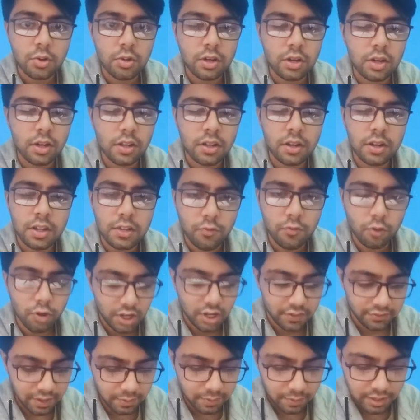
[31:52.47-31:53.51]
Turner is
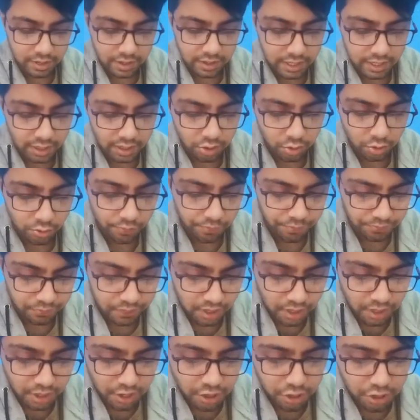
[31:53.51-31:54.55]
45 plus H. So
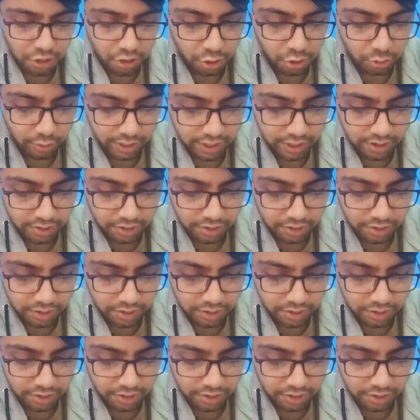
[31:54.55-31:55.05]
Swyer